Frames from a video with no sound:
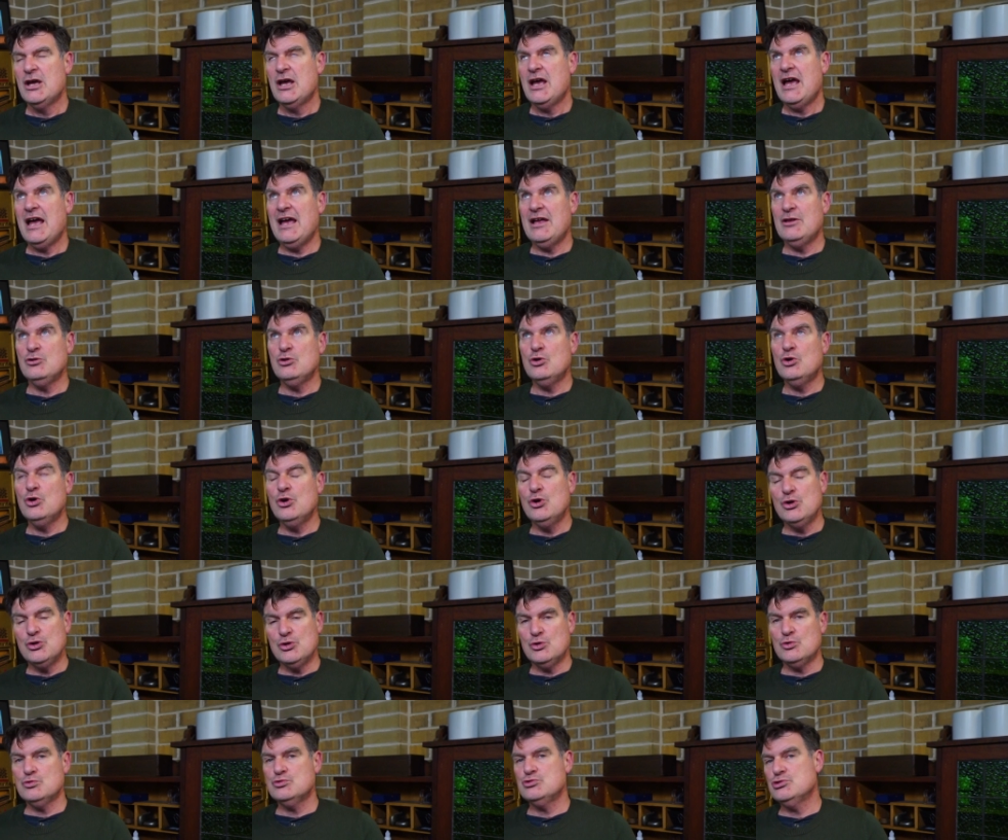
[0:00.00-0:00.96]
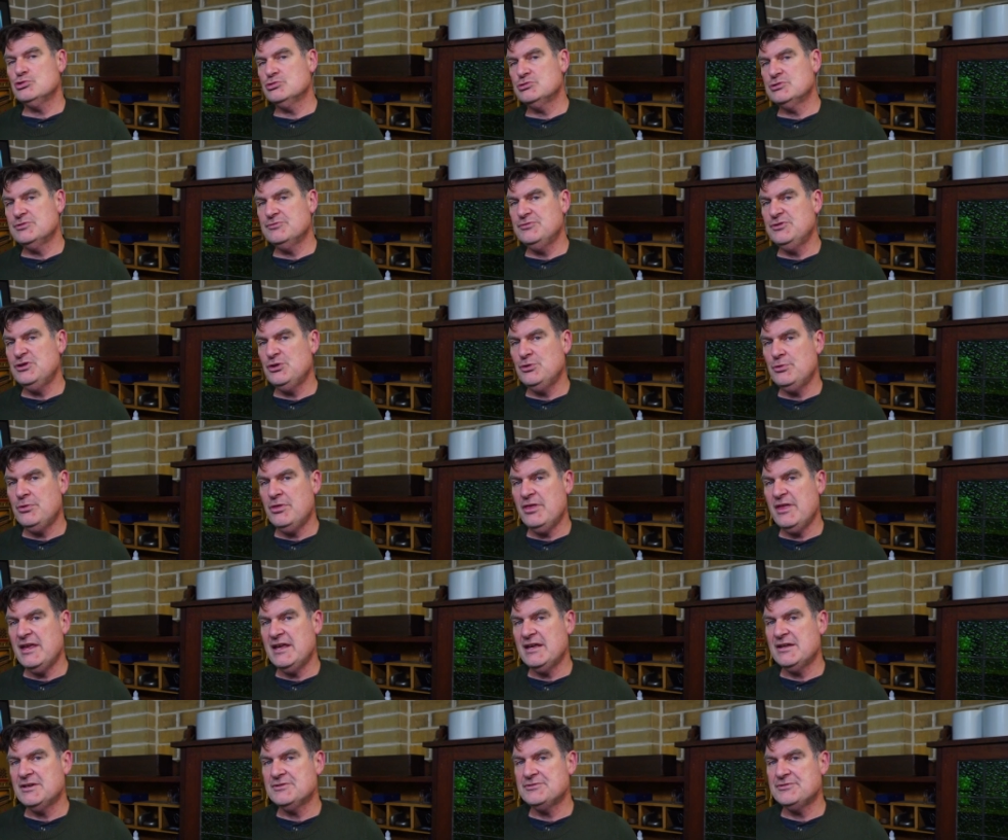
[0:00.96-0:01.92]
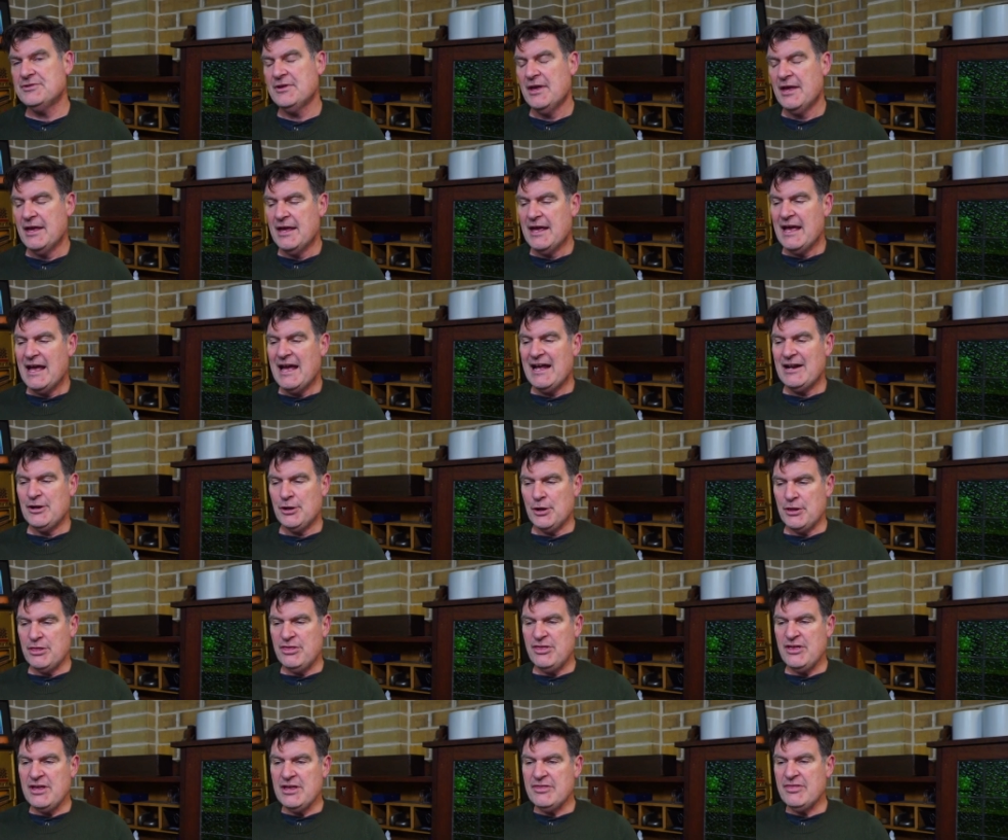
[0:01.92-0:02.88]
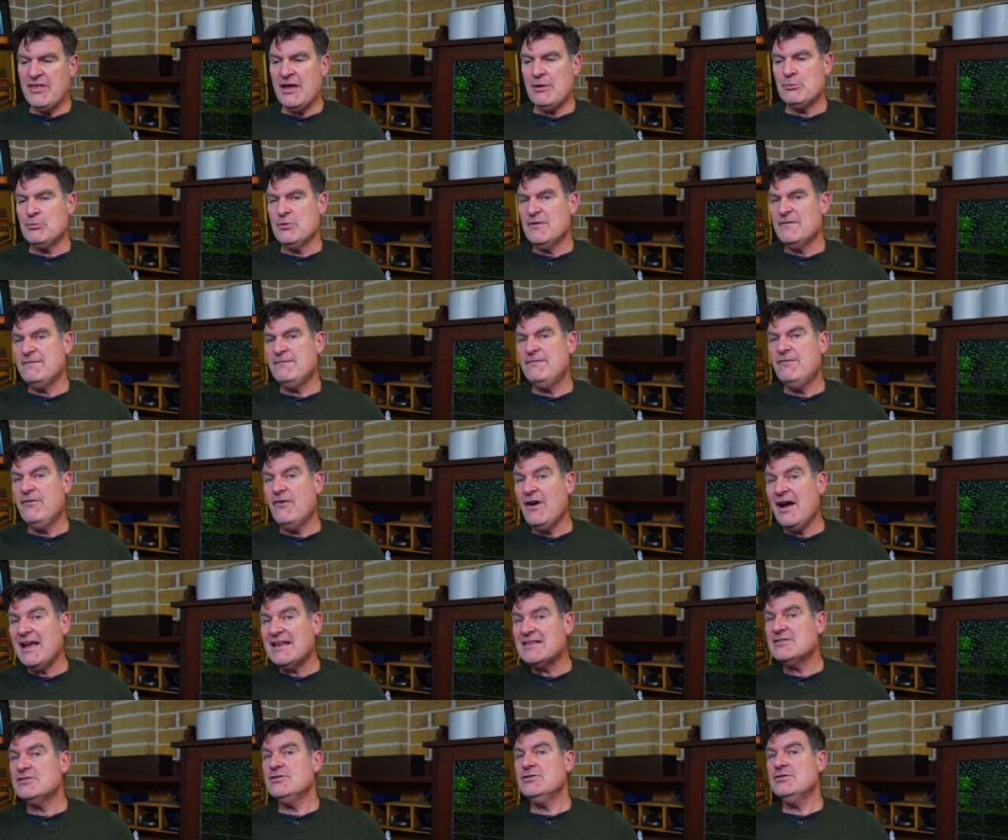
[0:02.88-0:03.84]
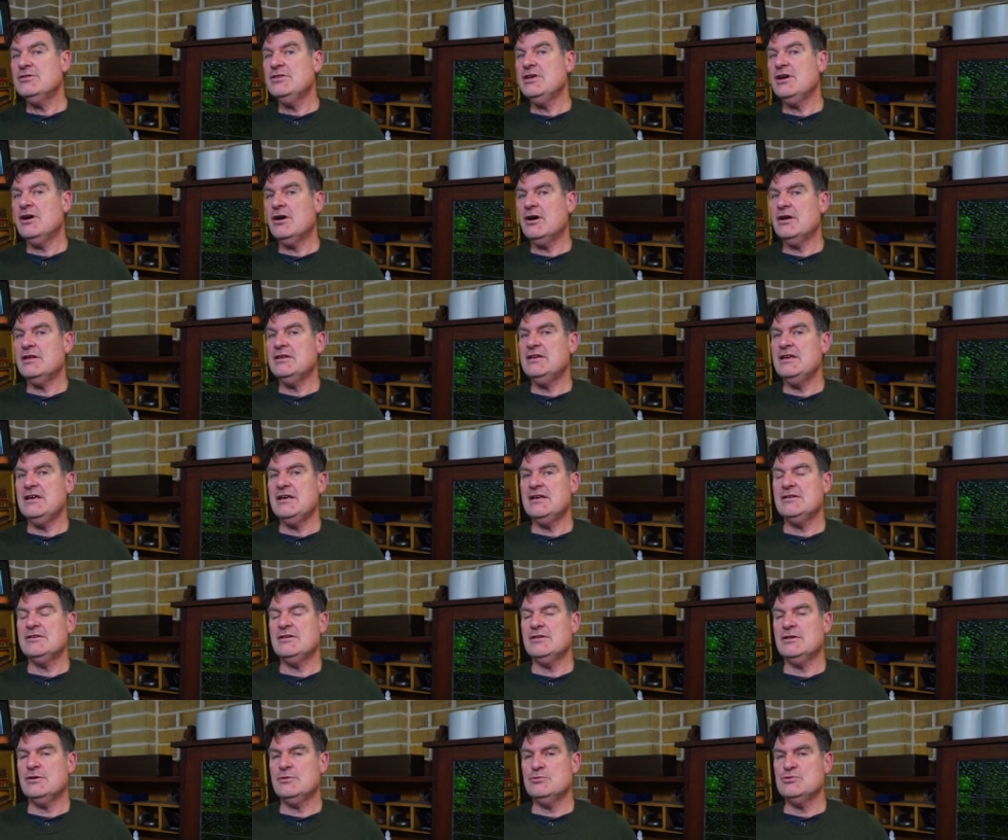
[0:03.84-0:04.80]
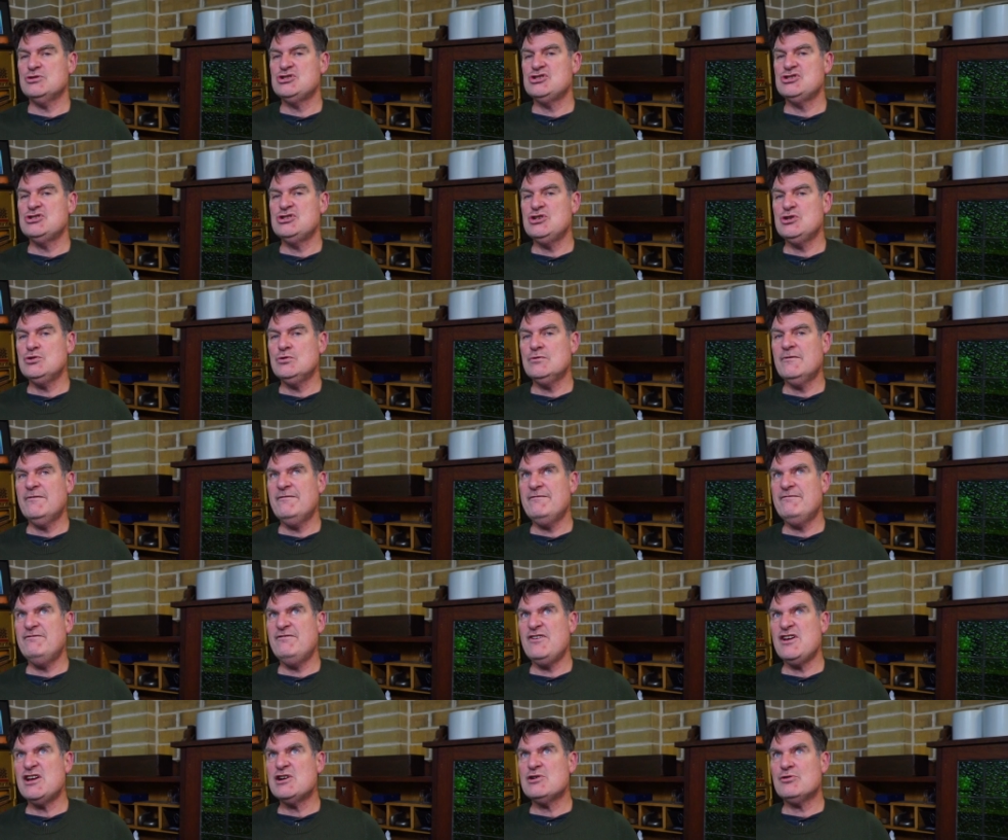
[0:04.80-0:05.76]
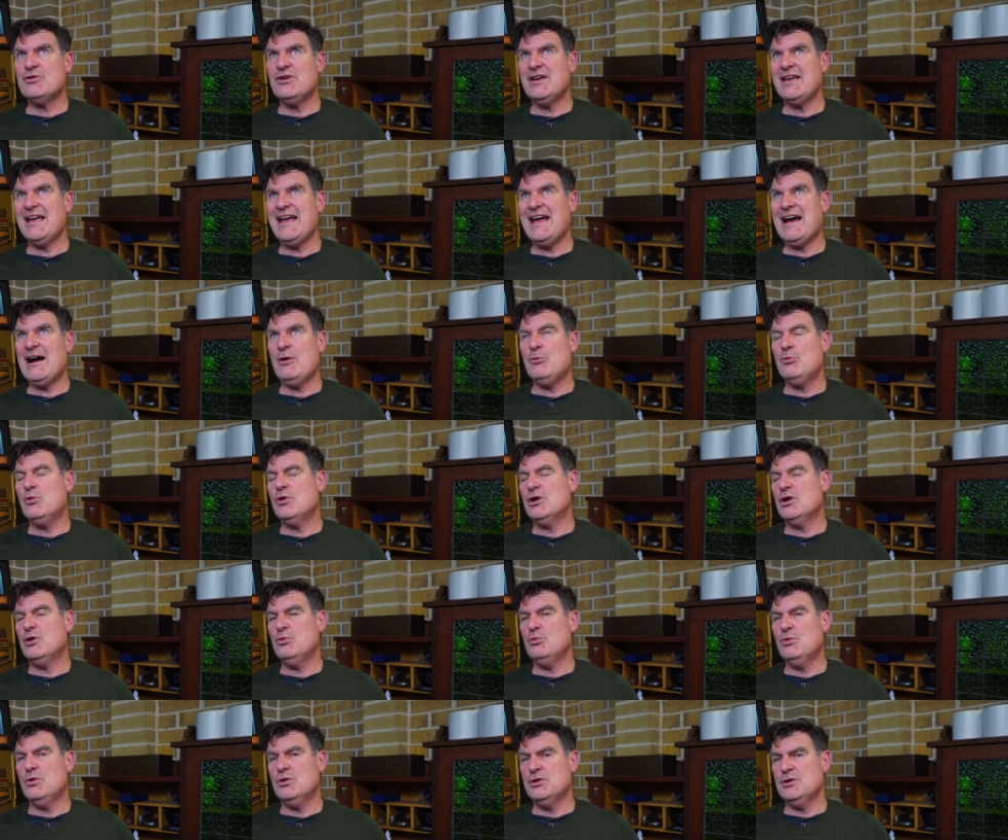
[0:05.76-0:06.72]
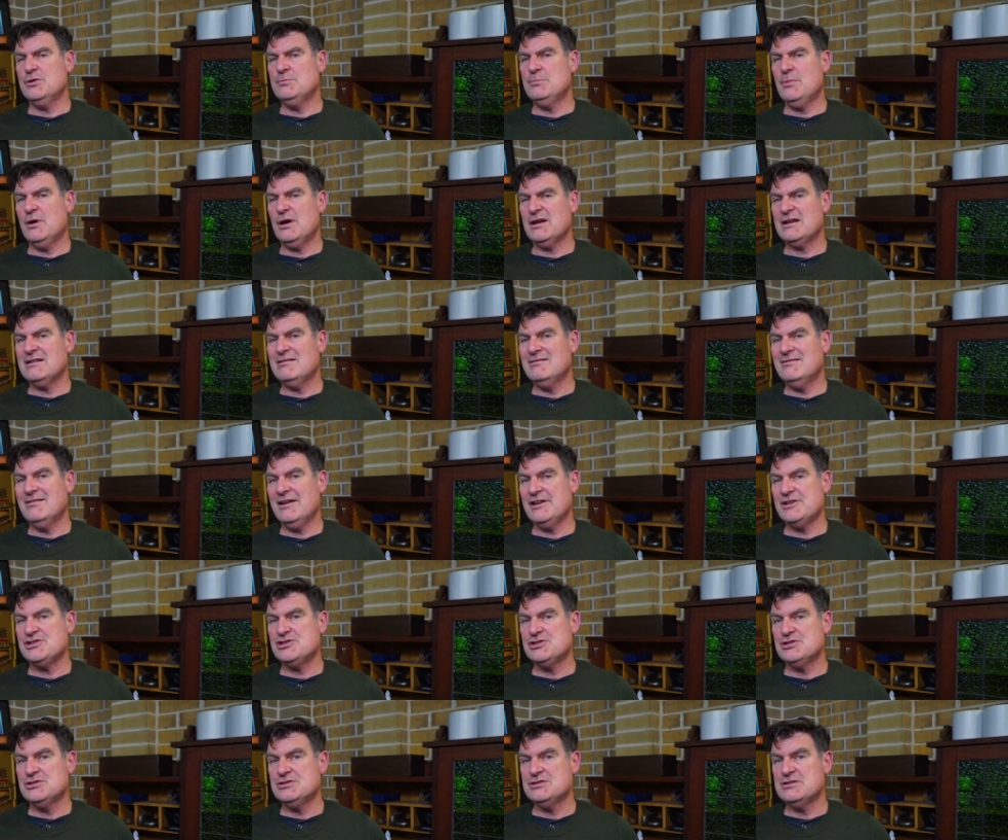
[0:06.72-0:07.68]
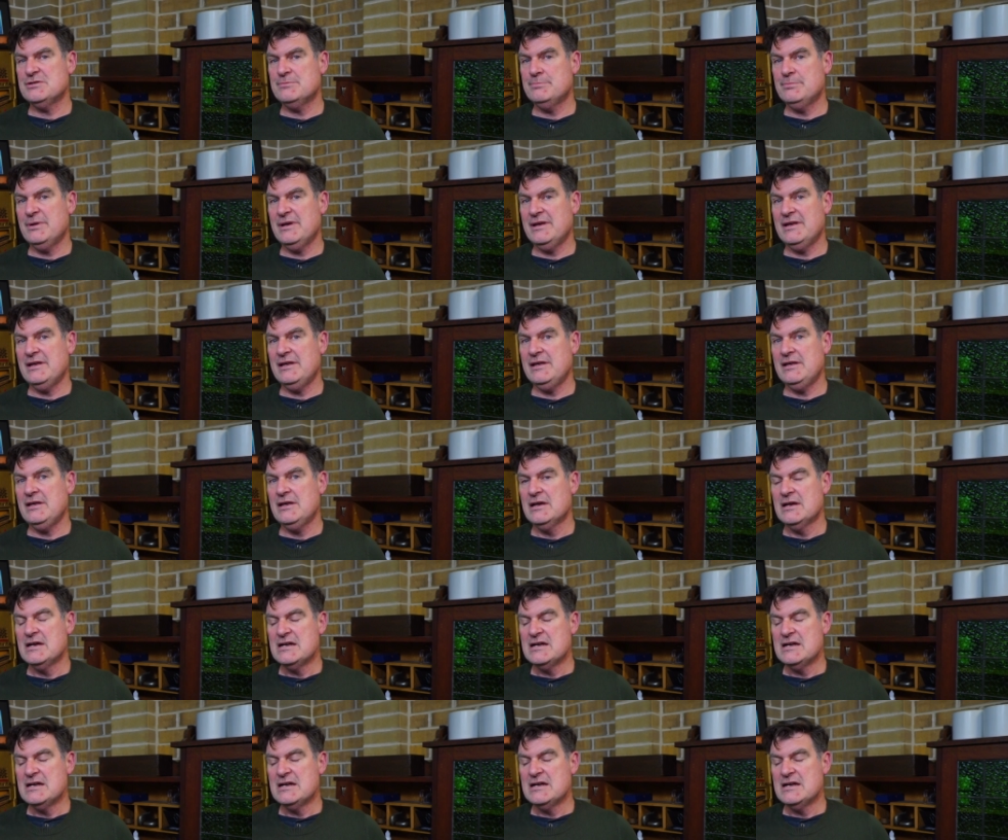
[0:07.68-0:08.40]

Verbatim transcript: and learn all sorts of new things. And I think that reflected the idea that I was still figuring out what I wanted my collection to be.